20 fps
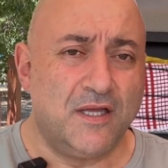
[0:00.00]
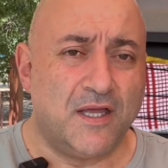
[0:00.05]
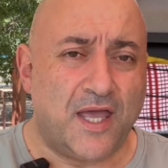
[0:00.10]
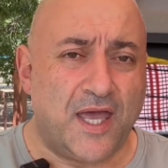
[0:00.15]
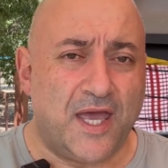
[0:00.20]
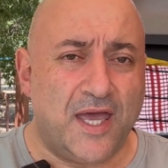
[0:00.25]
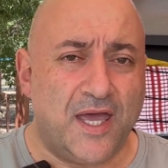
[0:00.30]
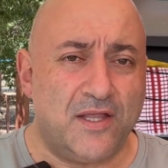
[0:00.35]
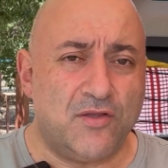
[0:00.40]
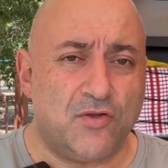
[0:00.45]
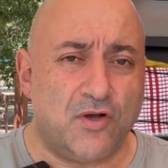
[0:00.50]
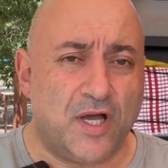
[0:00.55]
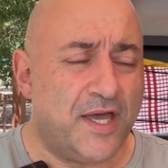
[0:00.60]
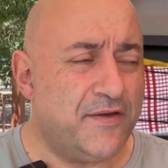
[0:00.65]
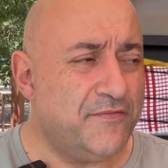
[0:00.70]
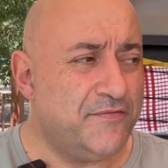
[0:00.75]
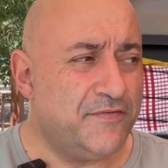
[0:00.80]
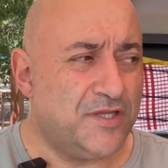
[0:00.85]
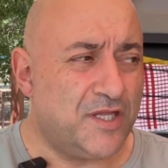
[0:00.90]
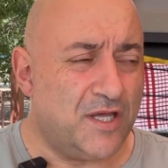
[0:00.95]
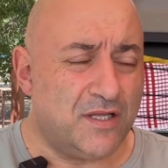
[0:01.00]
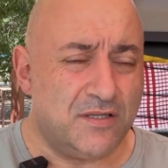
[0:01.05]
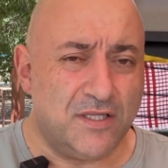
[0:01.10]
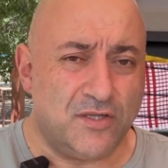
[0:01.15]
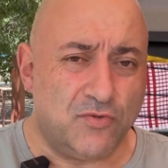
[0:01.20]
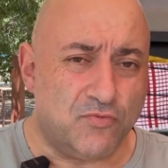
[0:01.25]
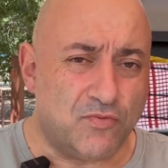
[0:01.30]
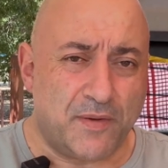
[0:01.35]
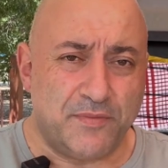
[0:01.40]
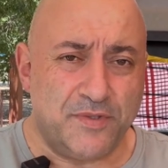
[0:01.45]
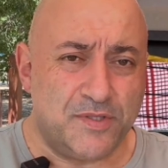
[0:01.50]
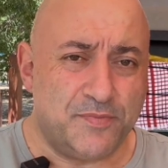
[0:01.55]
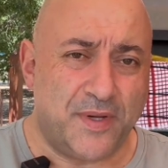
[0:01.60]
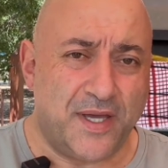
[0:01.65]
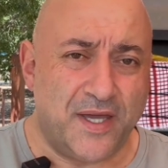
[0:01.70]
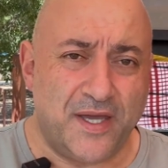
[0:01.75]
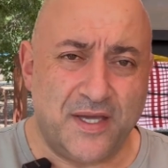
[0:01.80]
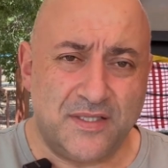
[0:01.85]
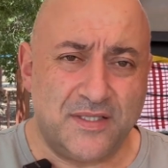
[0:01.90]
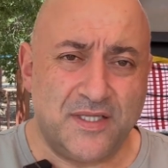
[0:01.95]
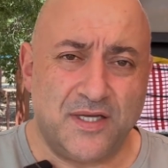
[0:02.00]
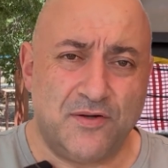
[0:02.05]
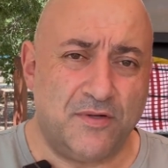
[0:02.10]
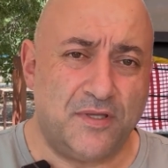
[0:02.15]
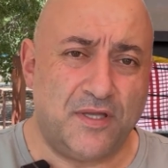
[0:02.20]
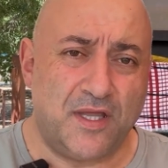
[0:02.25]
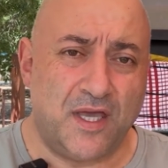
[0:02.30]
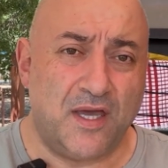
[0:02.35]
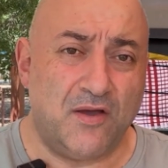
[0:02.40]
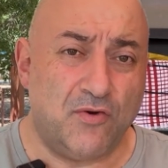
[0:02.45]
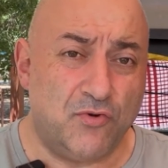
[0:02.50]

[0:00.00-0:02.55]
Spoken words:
and not have, you know, little rubbish bags here and there,